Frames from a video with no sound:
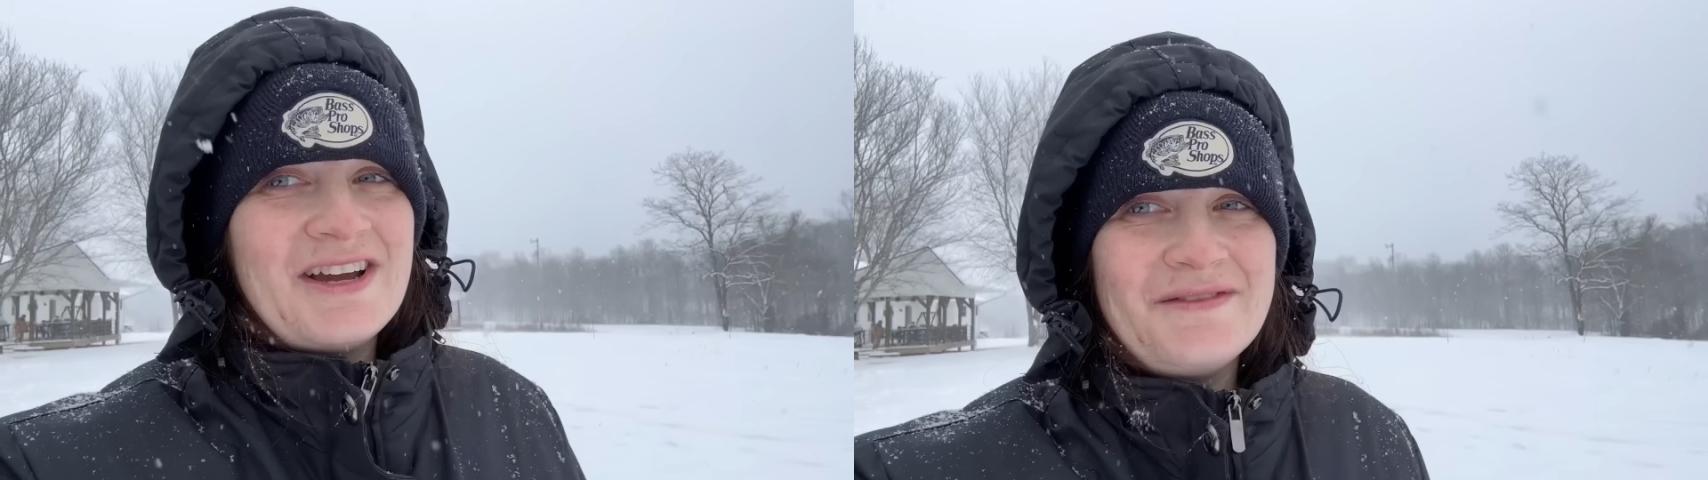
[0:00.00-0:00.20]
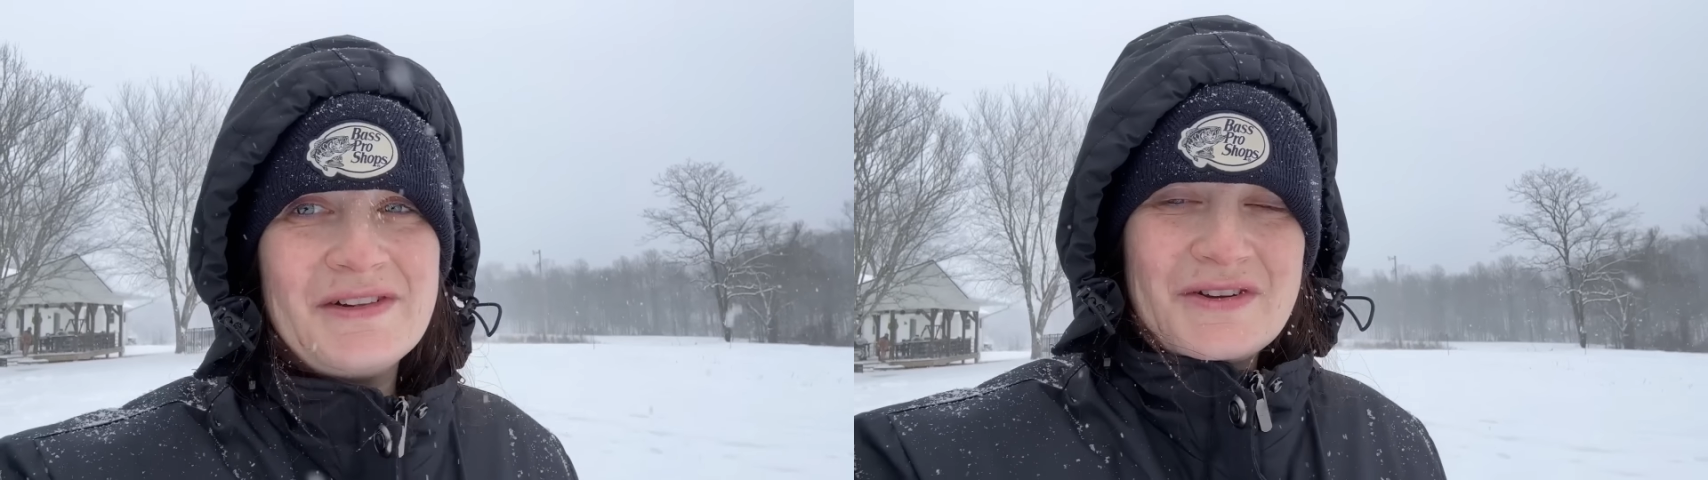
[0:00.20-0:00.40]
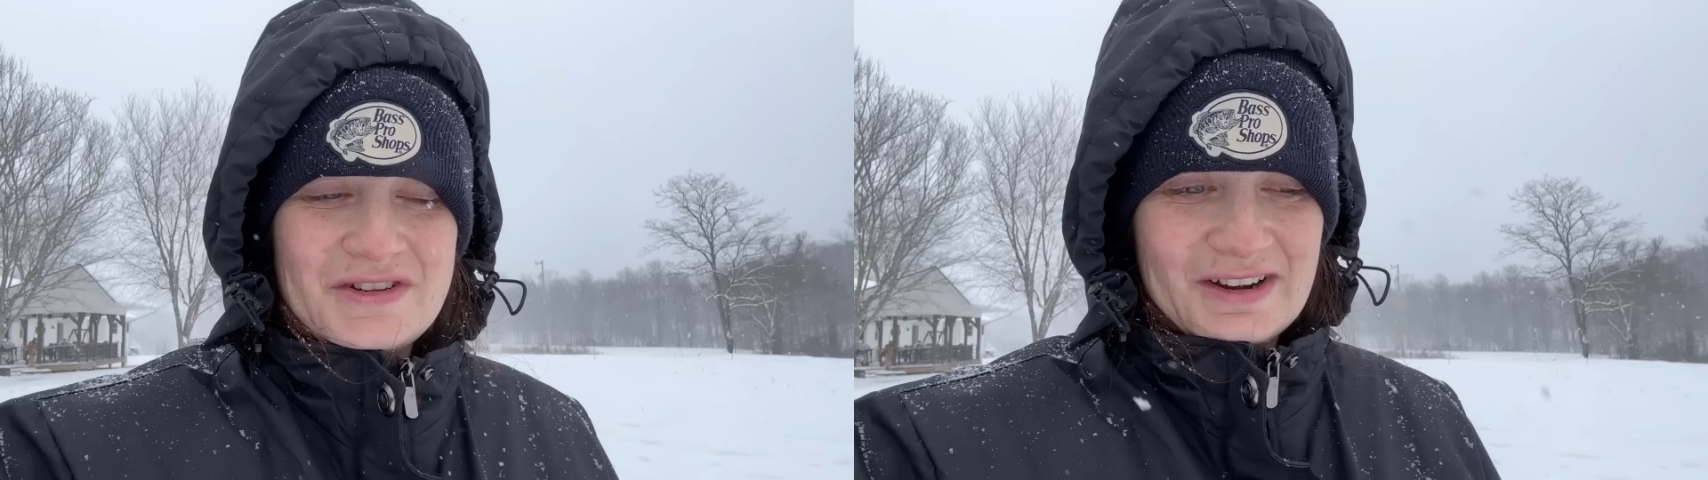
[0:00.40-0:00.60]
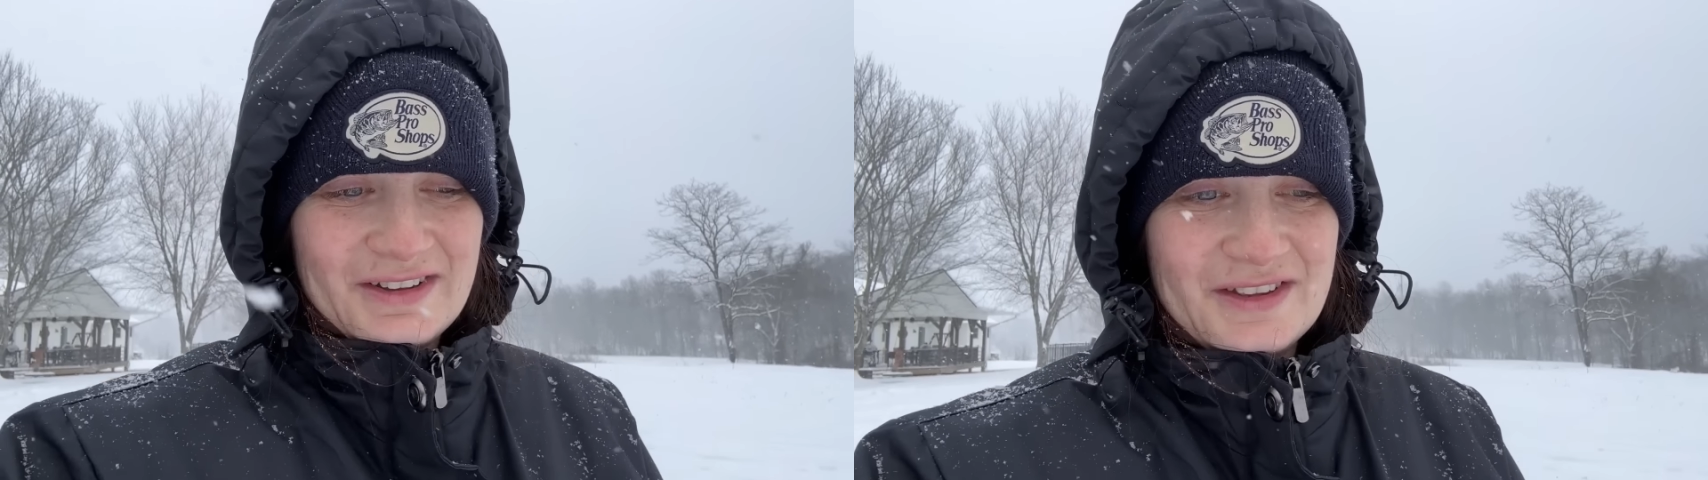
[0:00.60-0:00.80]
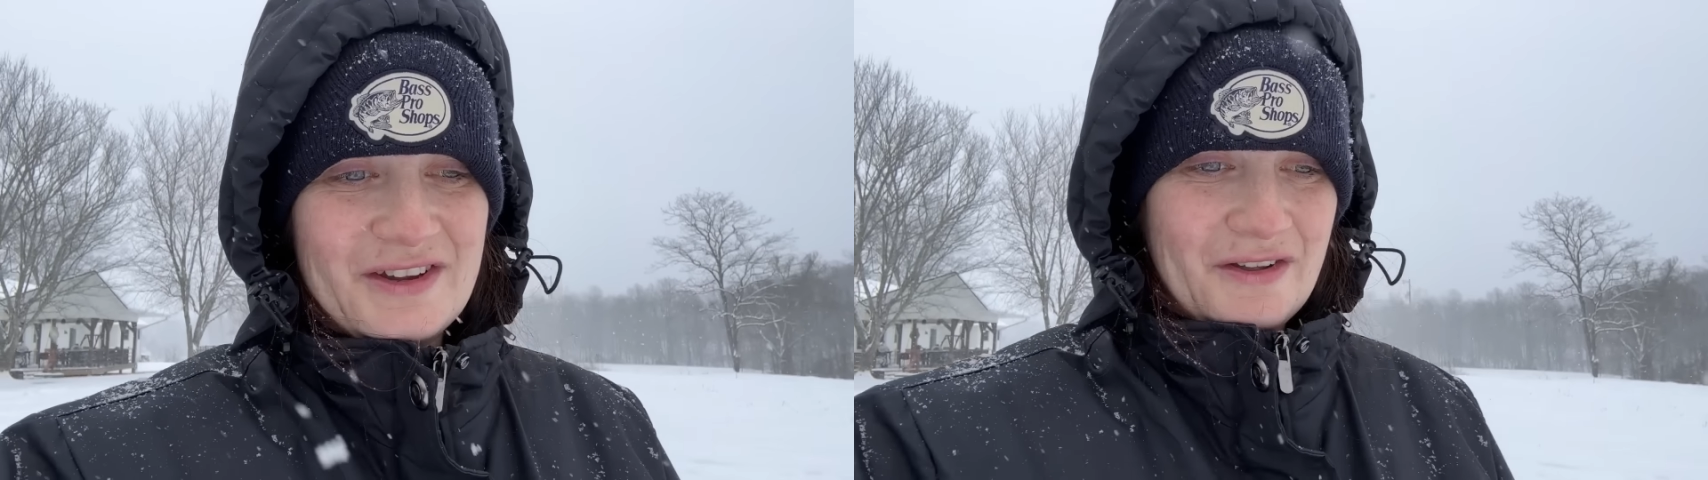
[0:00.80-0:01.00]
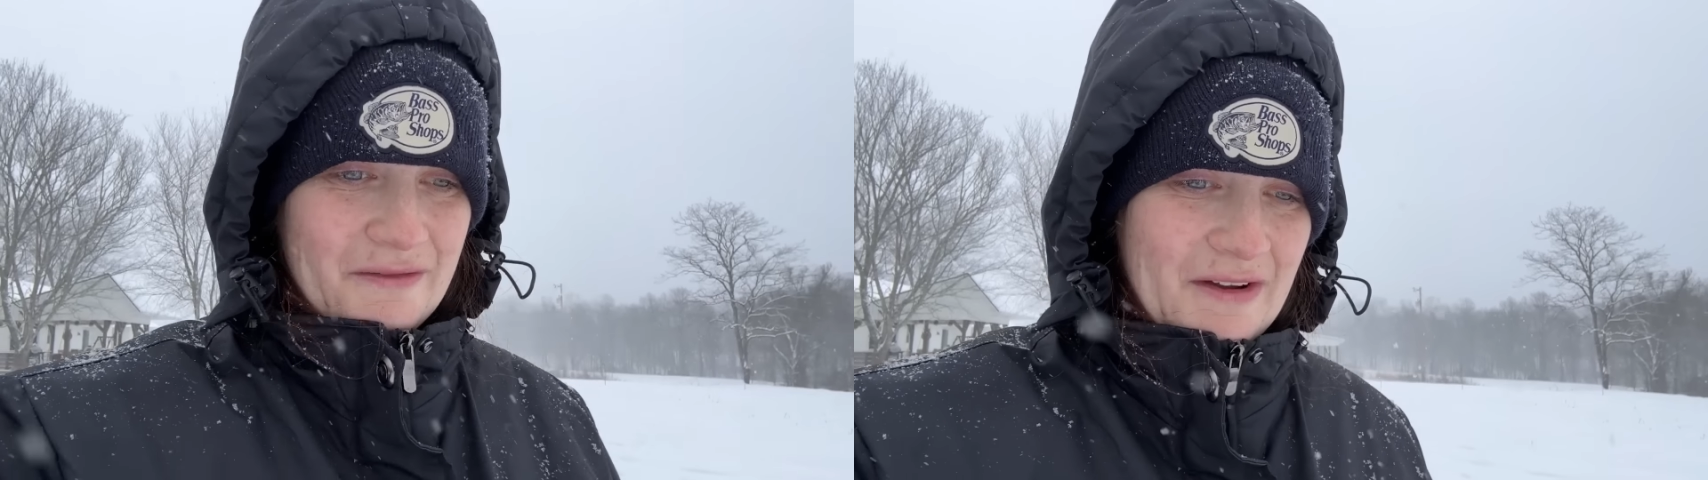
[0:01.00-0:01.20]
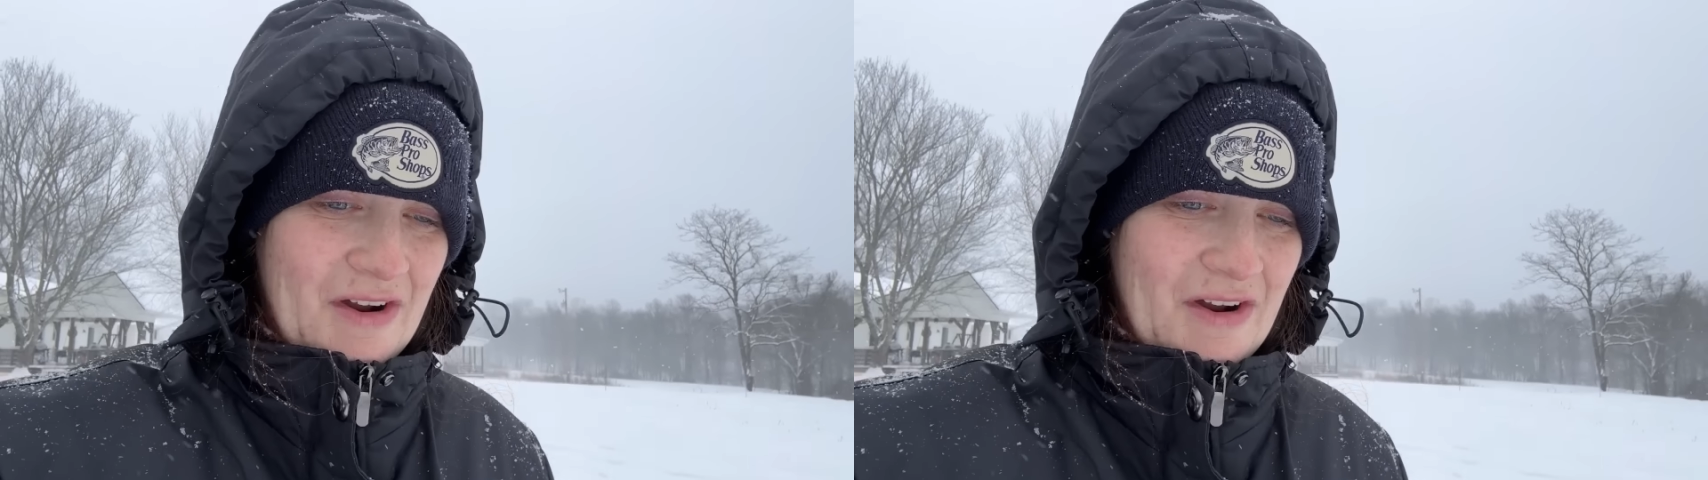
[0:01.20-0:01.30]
I'm gonna go check on the goats. We